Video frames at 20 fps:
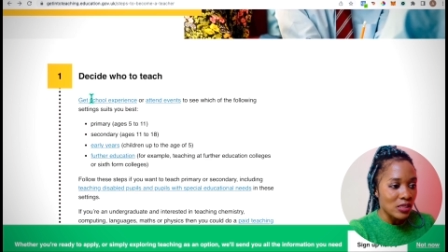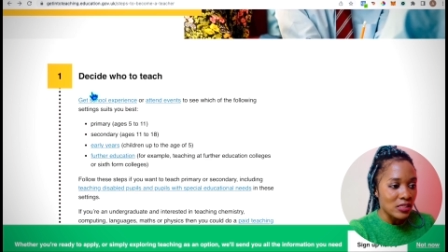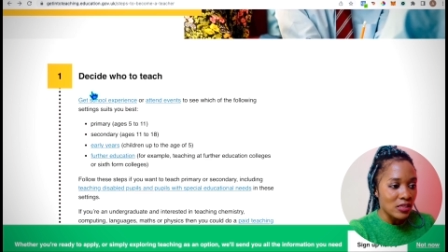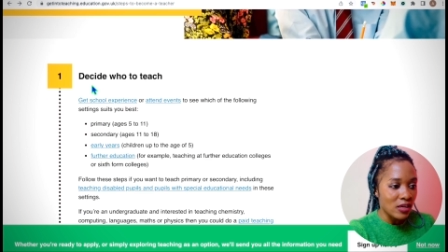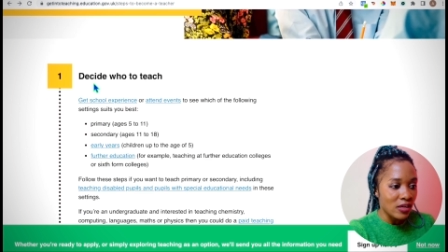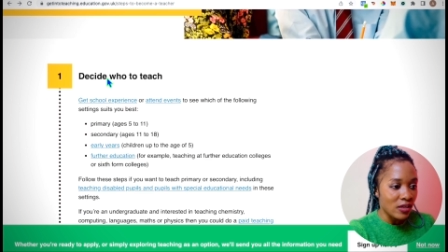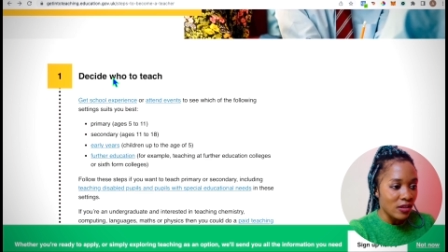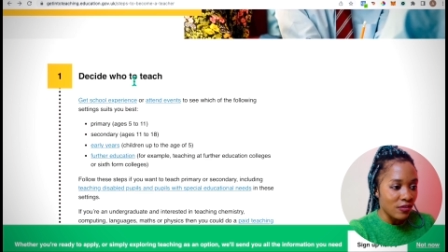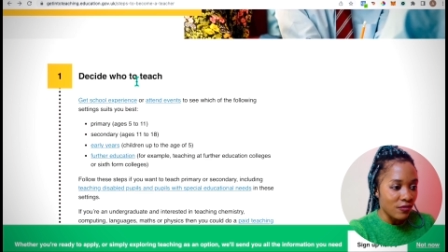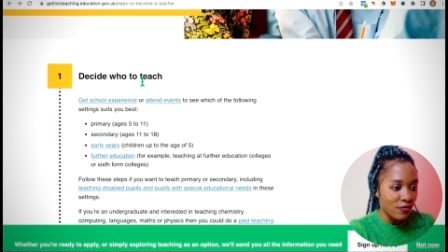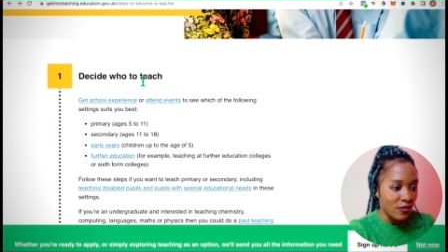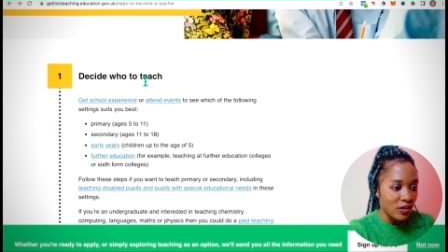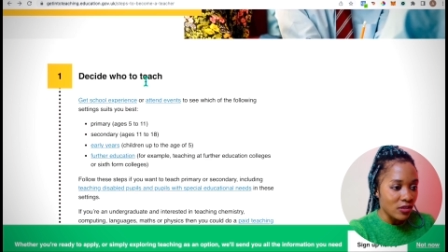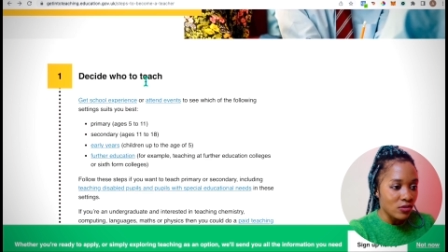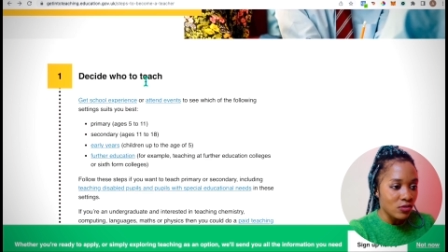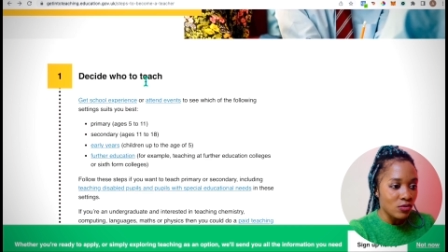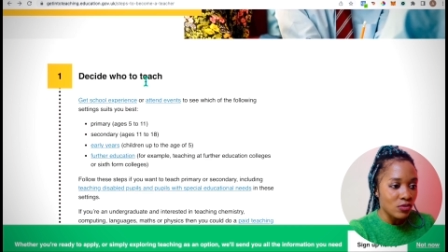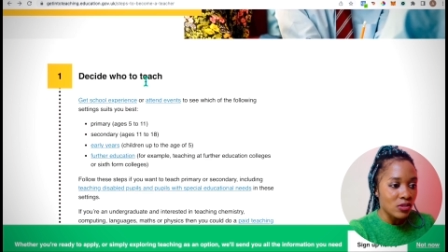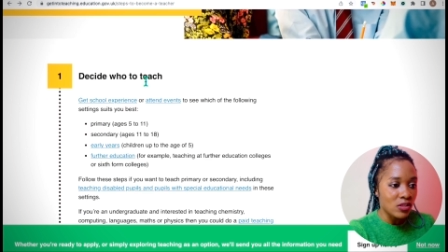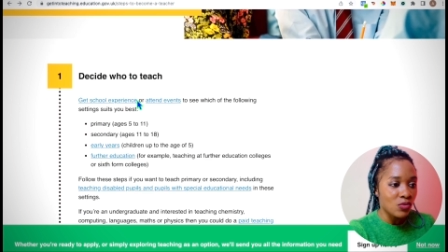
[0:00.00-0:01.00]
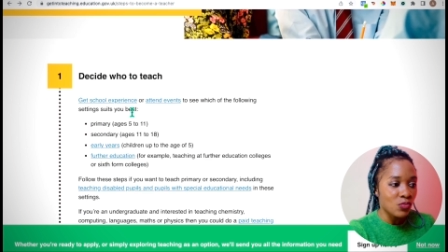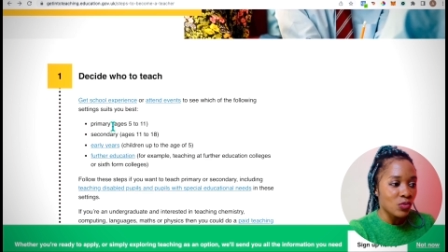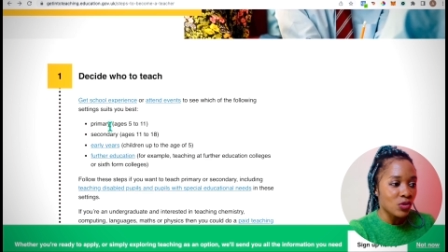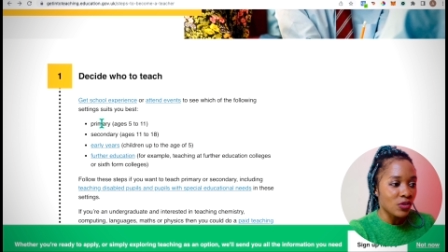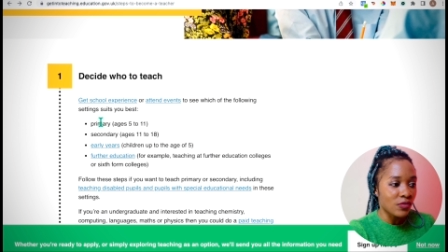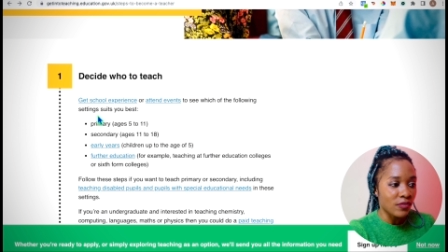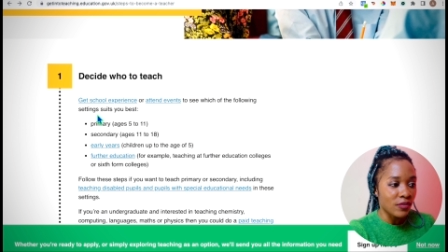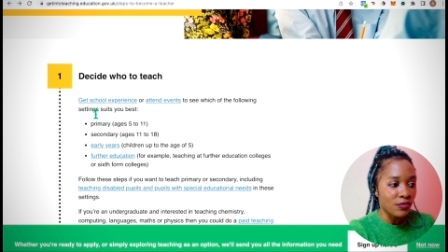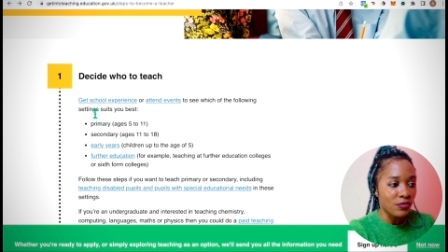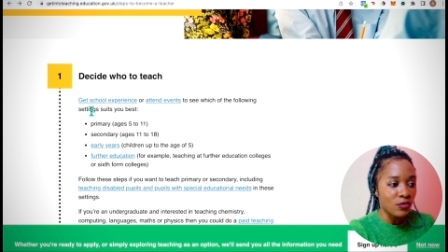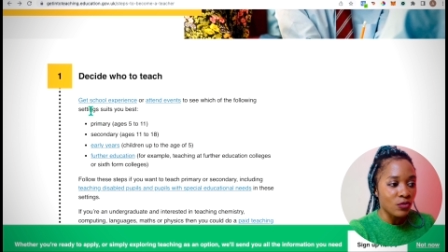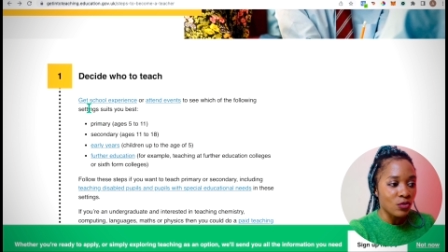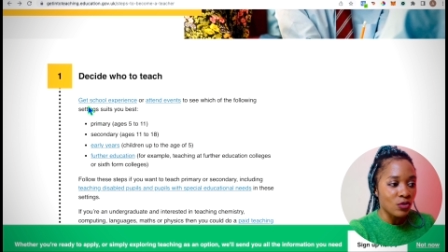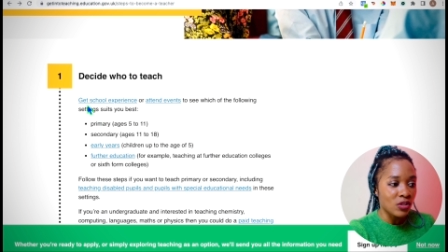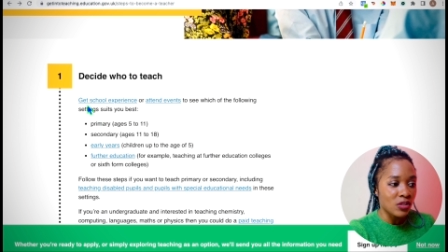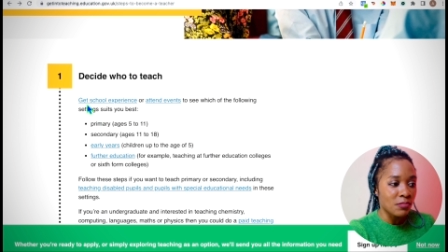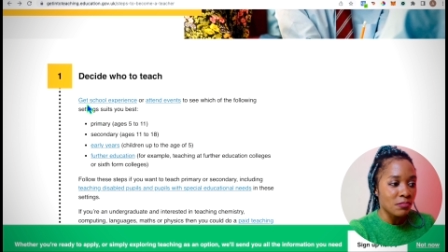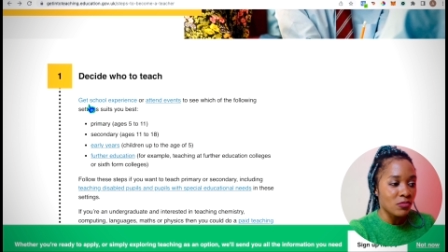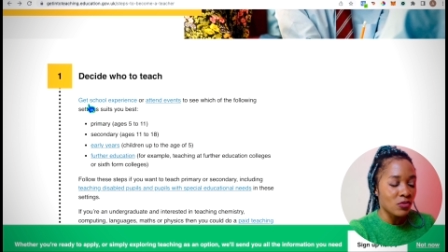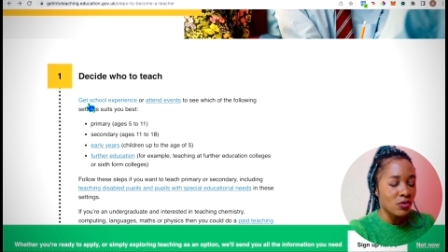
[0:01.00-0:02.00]
attend events to see which of the
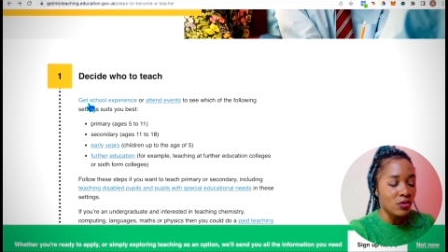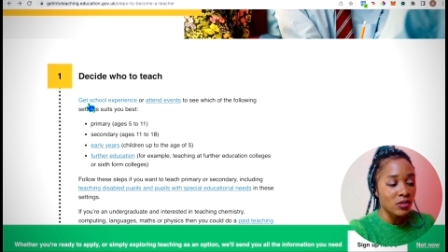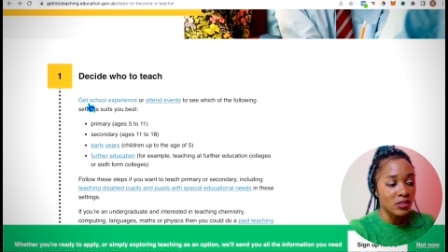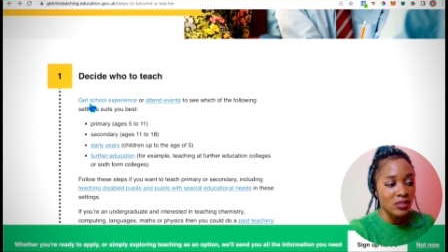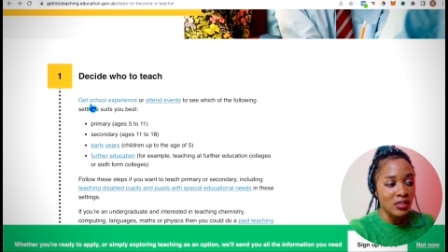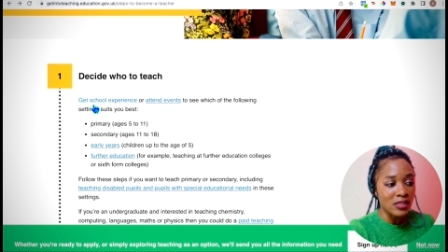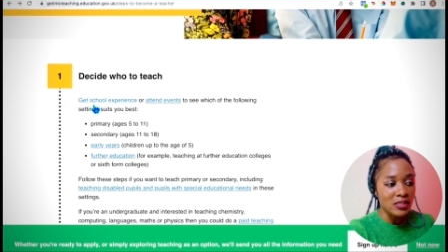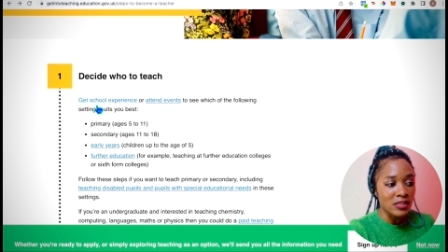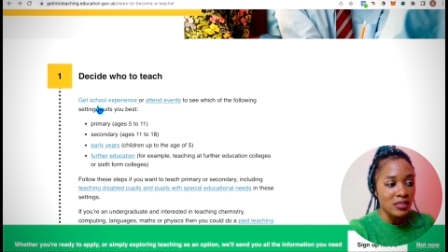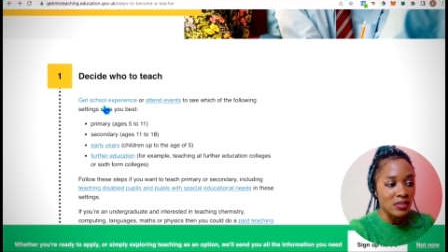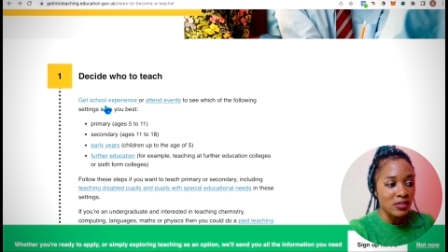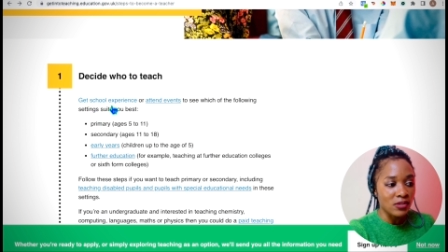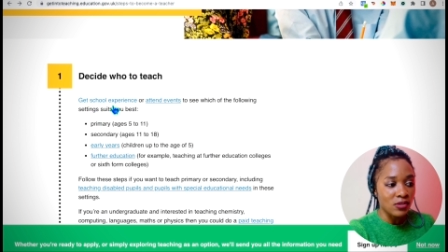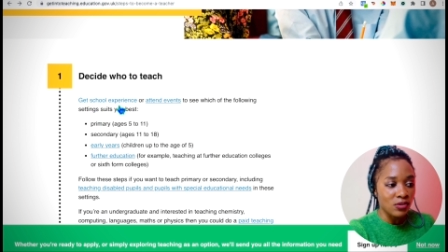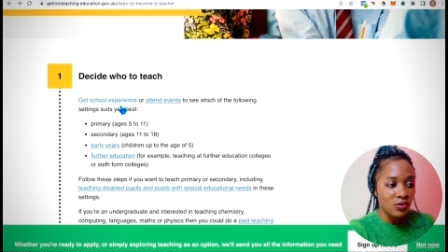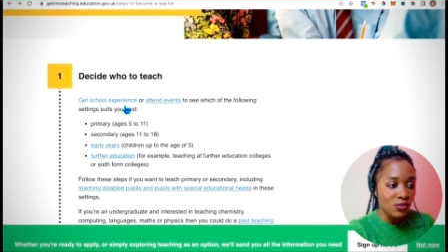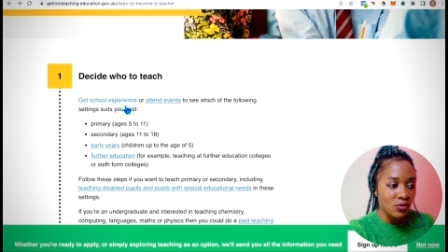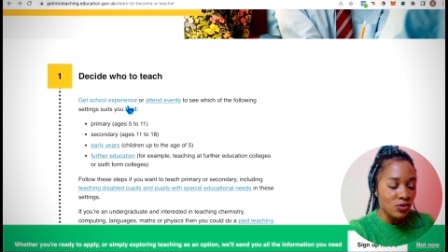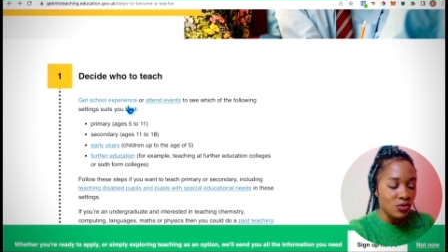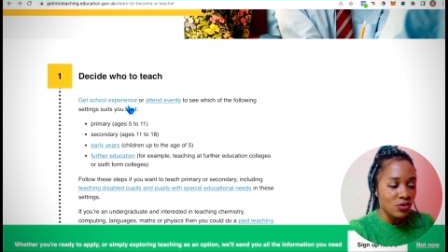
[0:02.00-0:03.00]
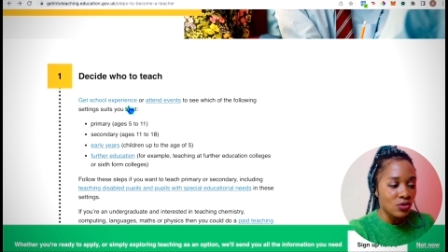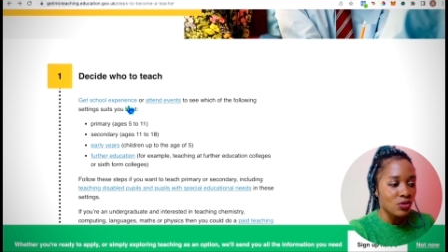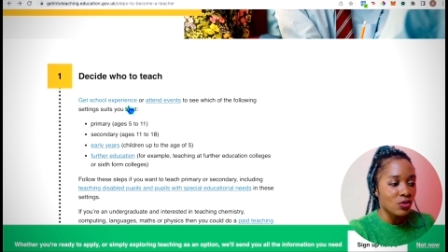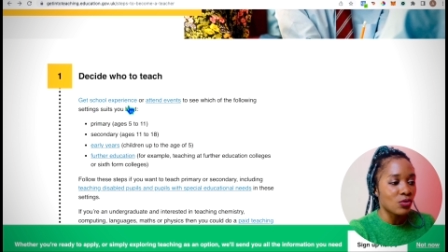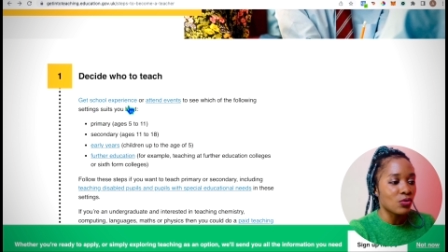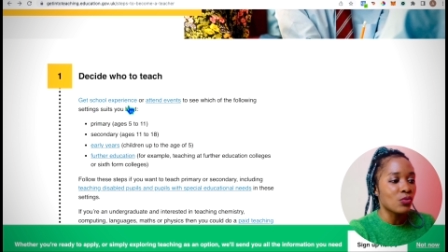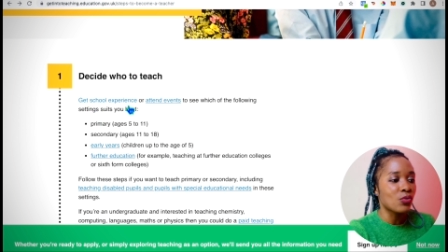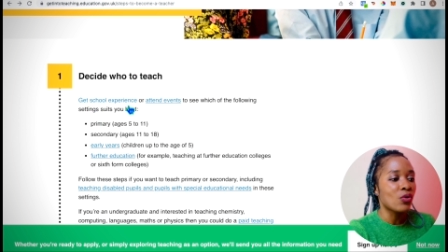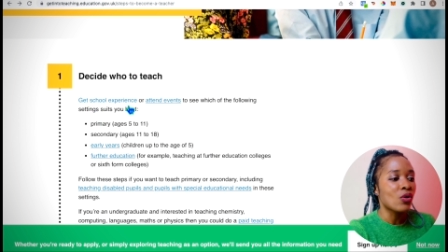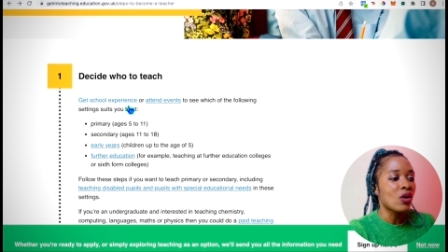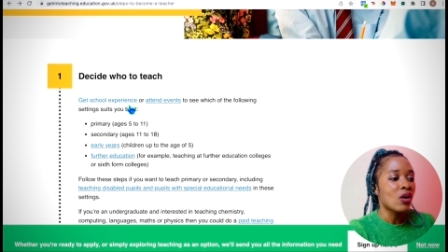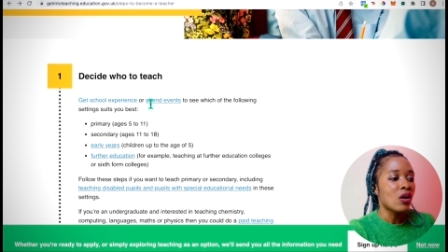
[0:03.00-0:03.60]
following settings suits you.